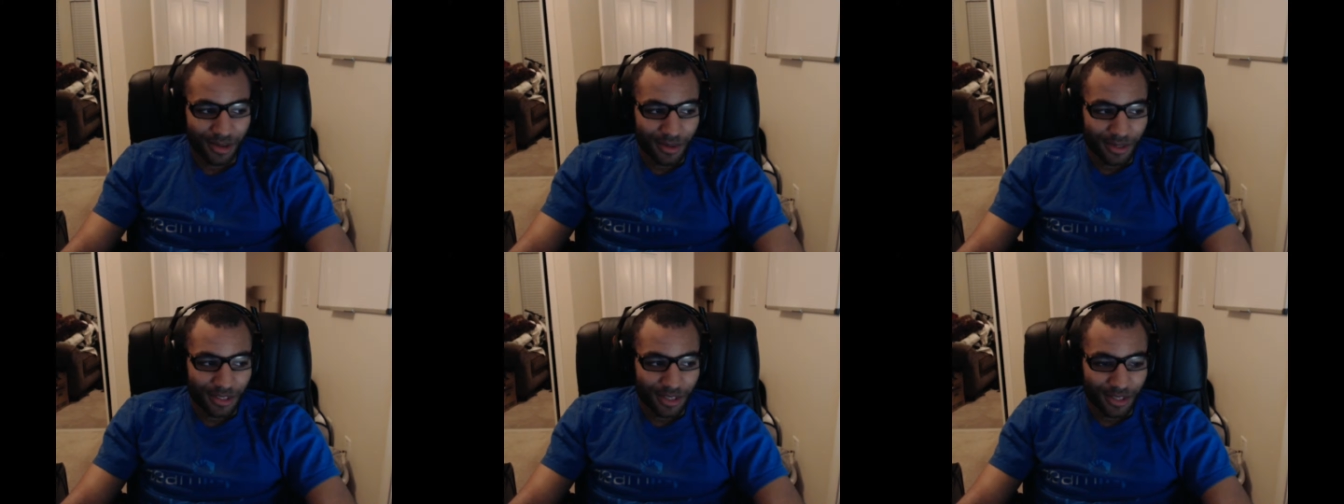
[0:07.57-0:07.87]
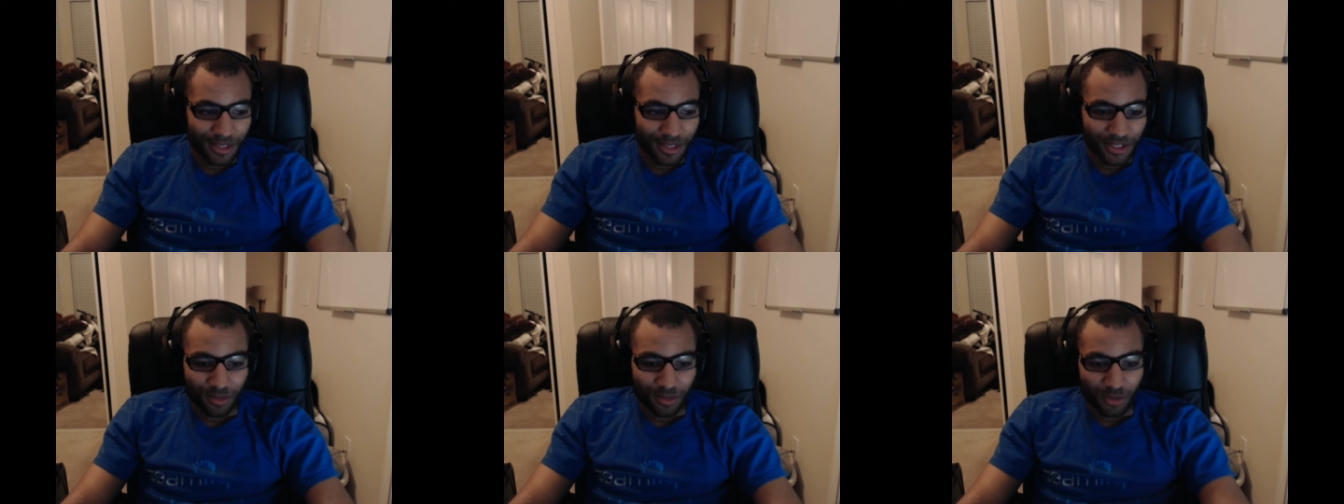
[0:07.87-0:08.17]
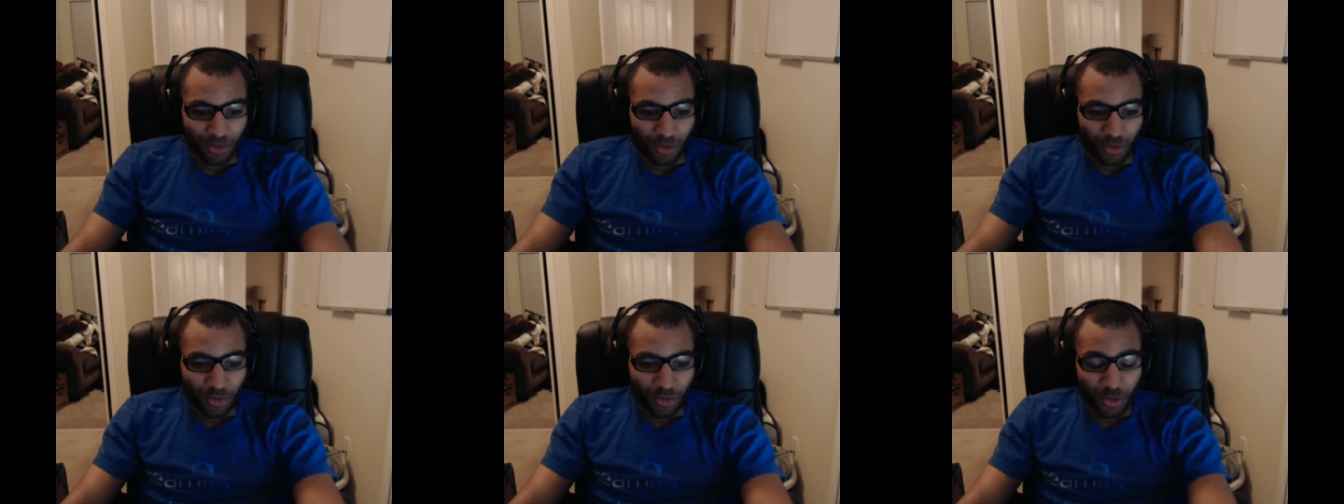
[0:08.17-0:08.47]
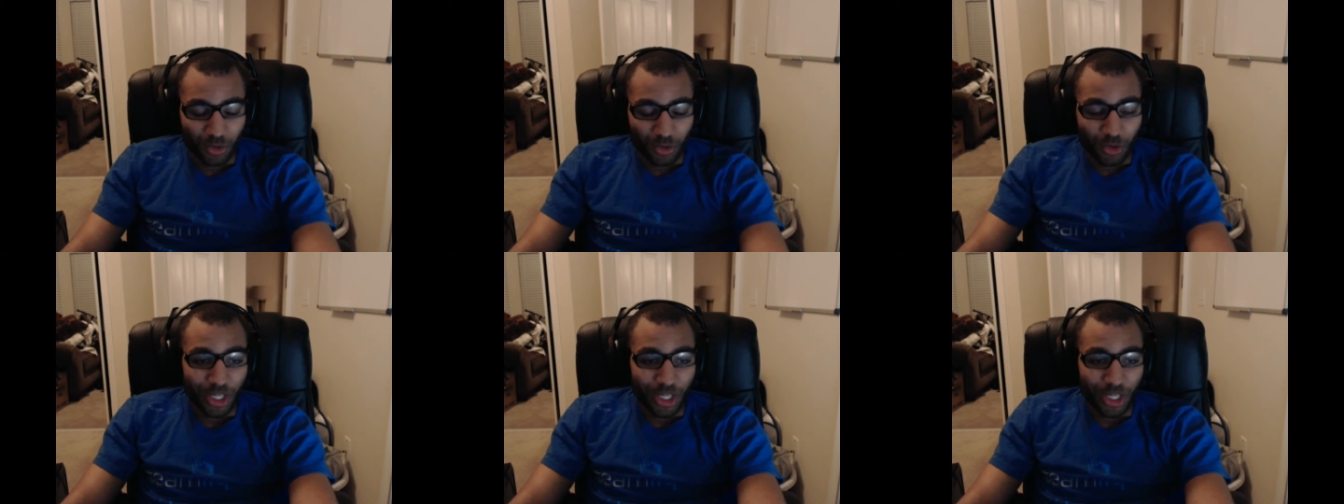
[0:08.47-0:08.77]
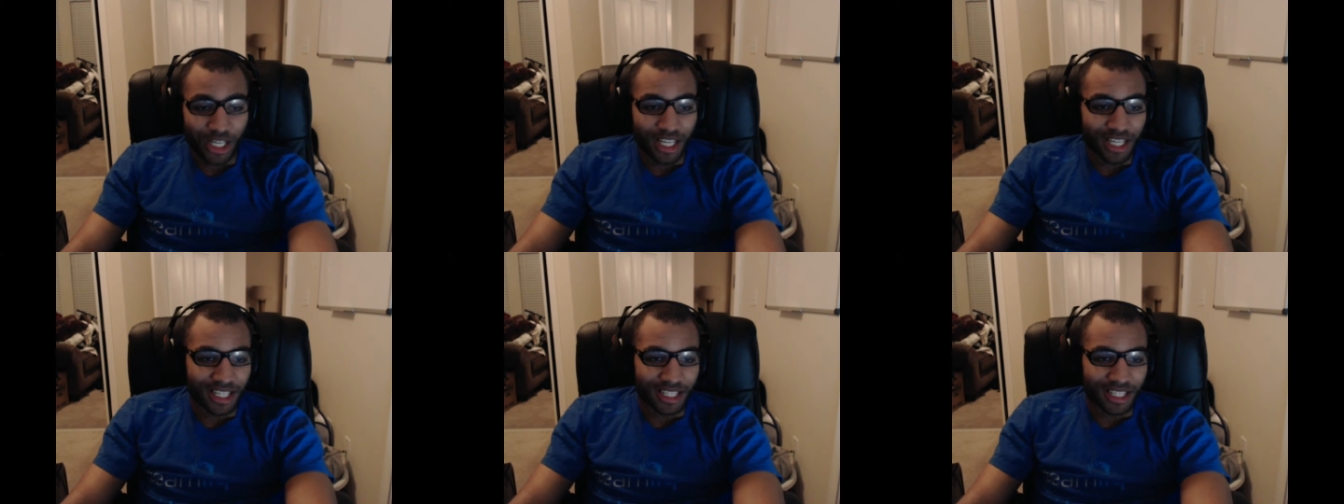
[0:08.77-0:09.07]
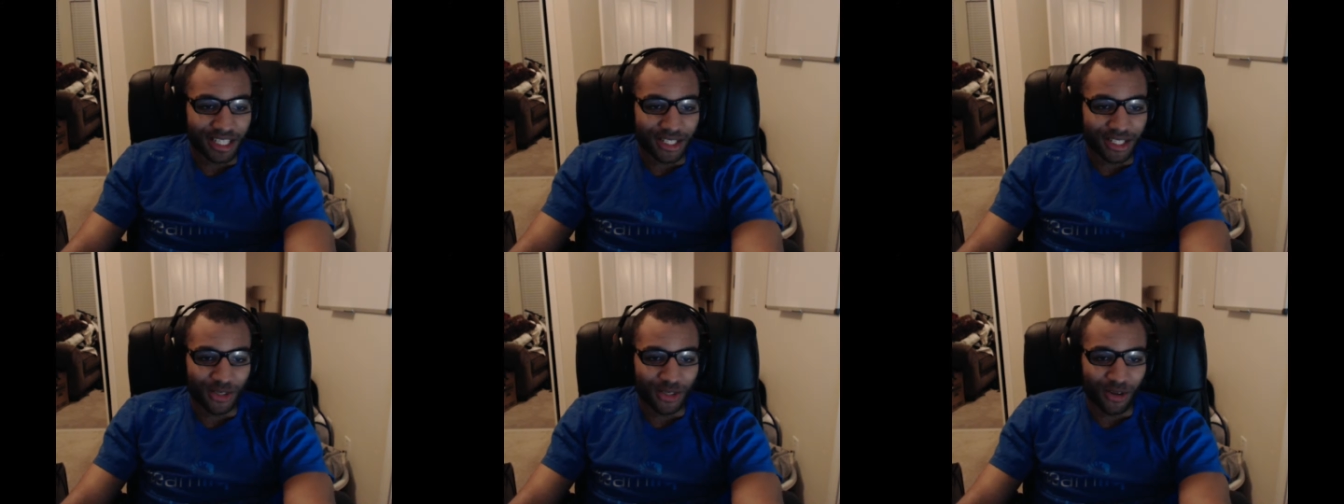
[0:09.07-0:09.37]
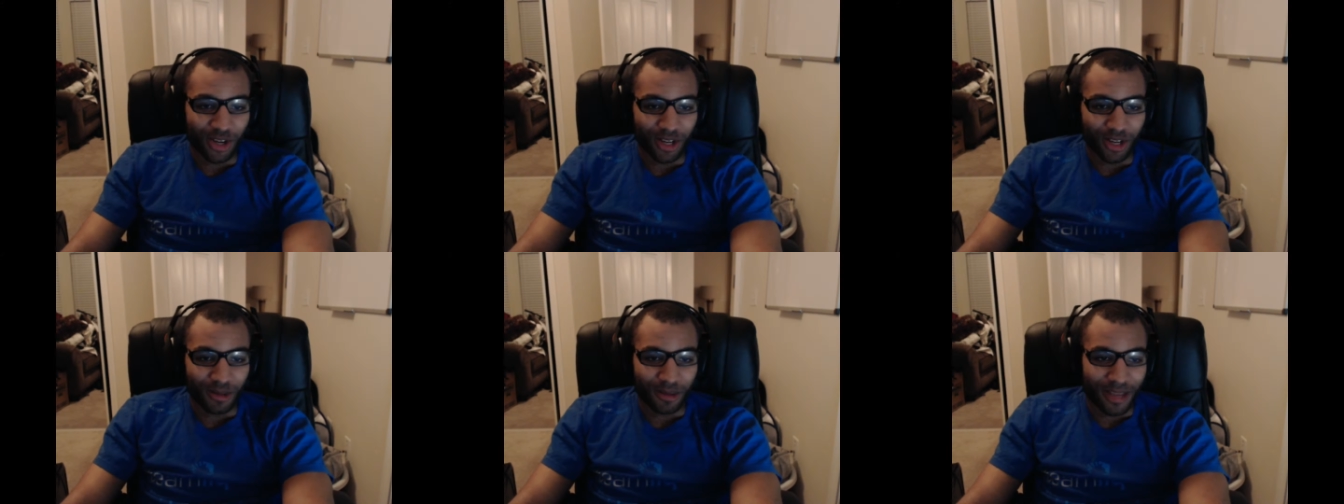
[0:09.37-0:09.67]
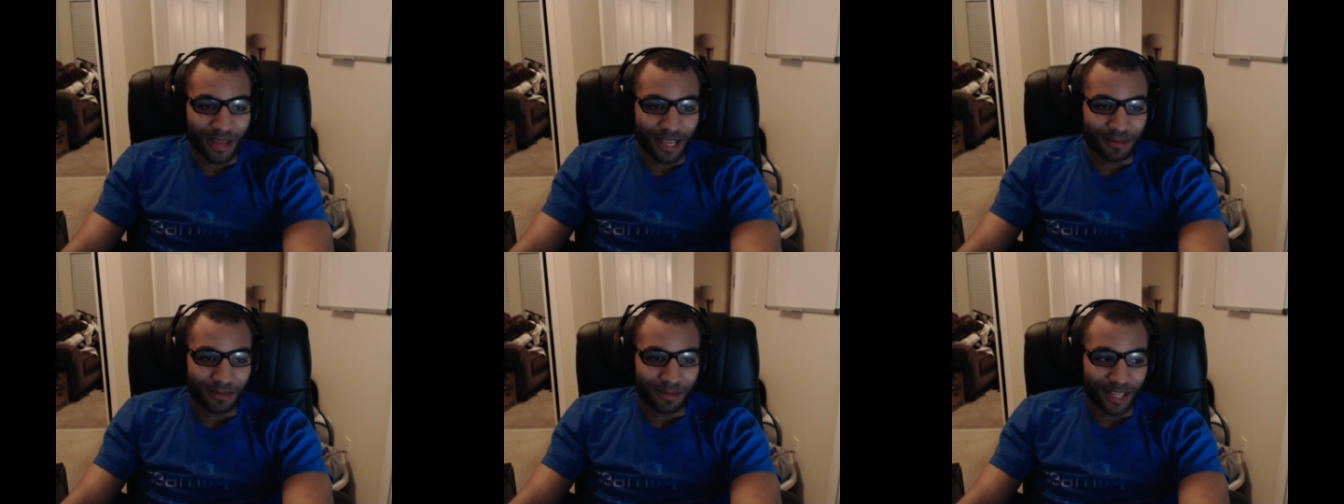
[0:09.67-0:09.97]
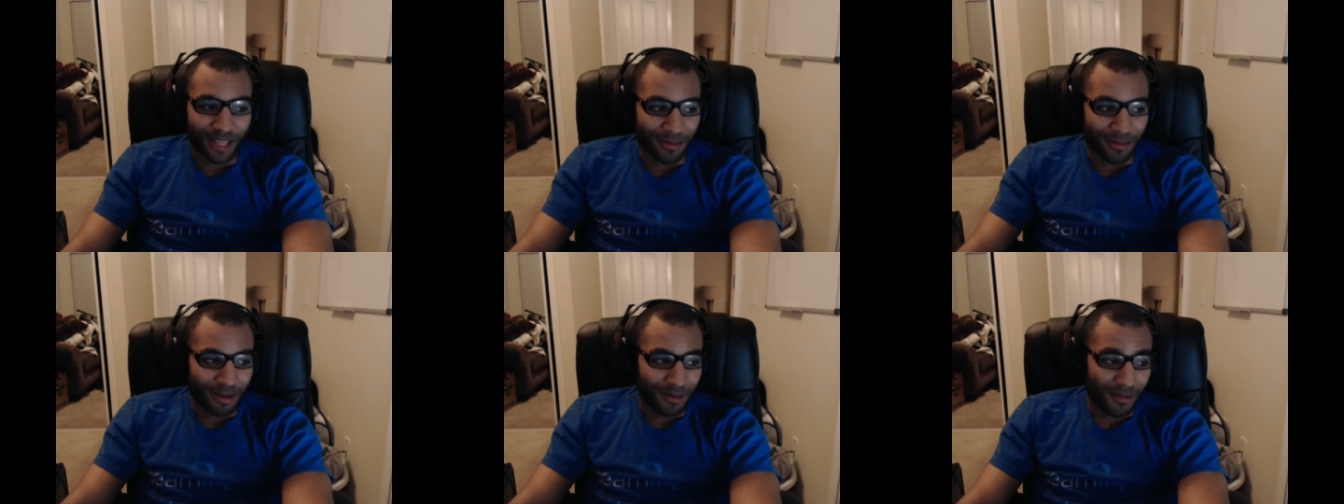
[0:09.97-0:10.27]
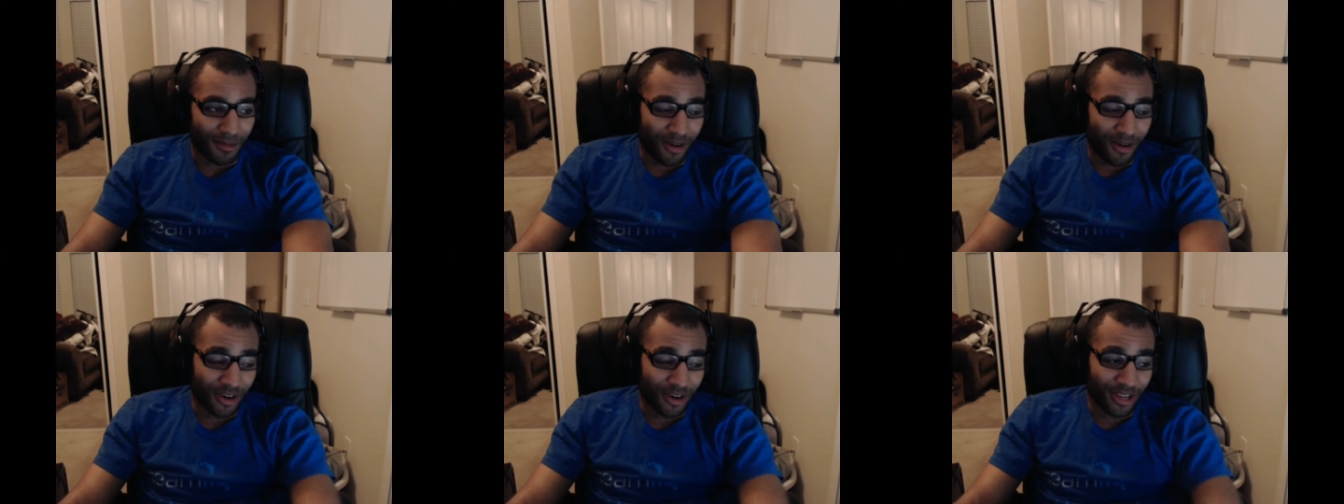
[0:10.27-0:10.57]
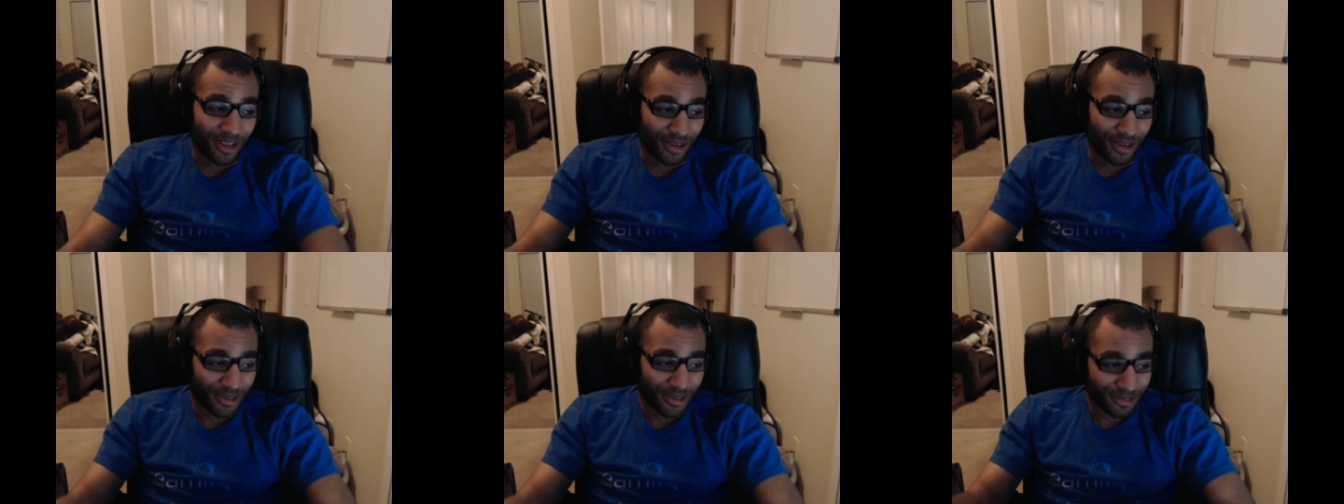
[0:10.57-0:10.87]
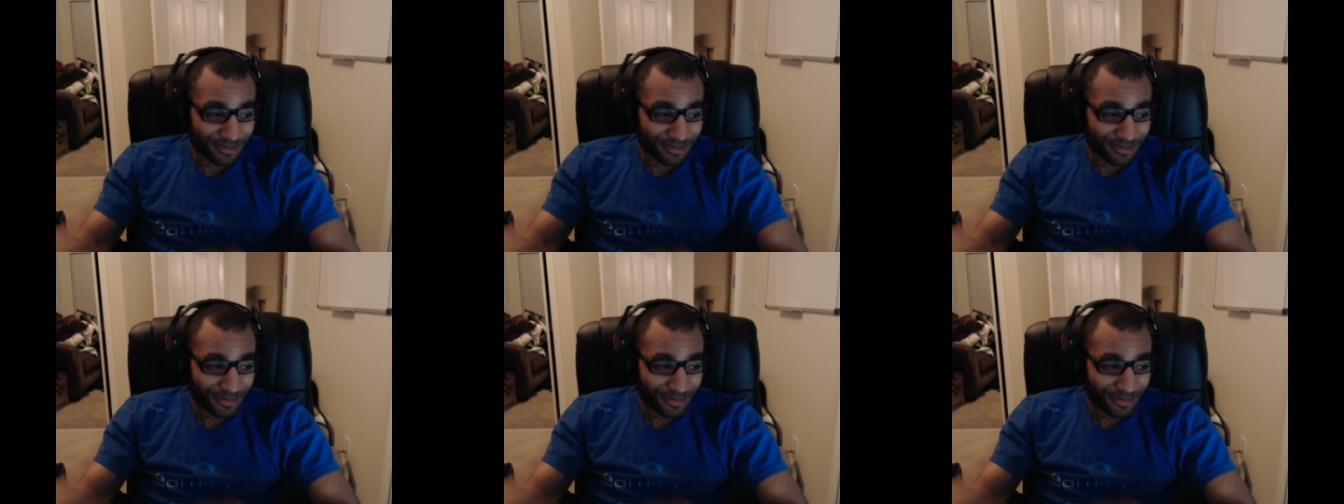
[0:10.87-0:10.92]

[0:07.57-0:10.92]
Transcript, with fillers: Saw some really strong mech play by Mario.